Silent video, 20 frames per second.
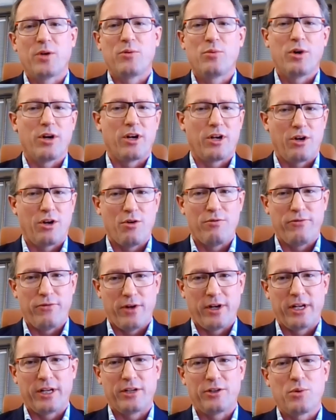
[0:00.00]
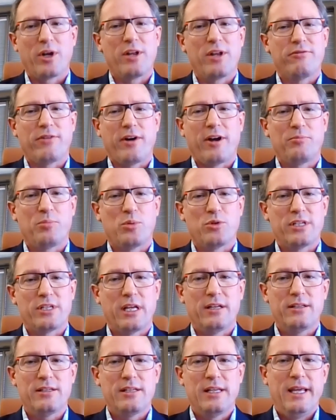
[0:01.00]
But we're a co-funding twenty-five
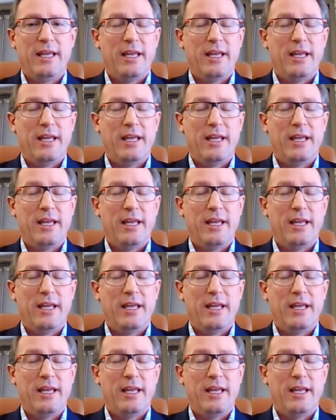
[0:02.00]
percent,